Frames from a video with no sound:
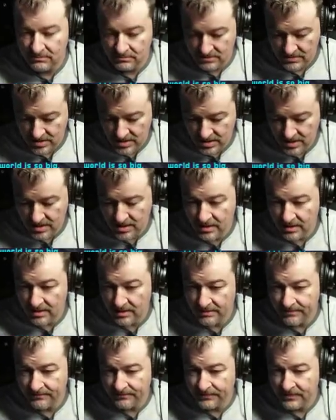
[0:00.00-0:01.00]
uh,
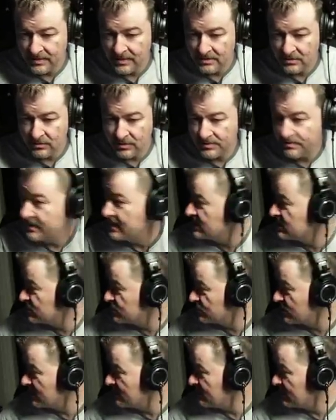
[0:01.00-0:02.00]
with me
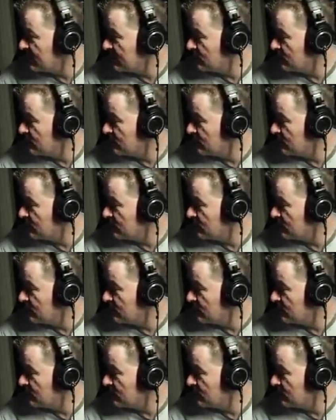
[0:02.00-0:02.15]
streaming,